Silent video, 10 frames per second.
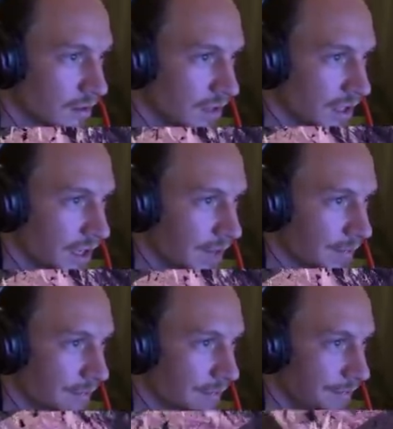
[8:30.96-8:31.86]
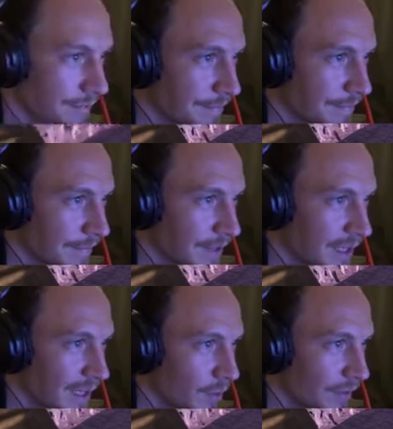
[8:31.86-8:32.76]
Yep.
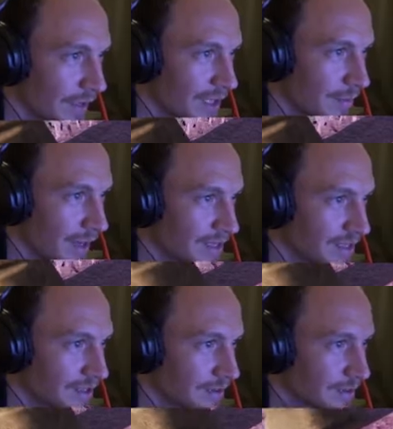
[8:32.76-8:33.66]
Come on then, you bastard.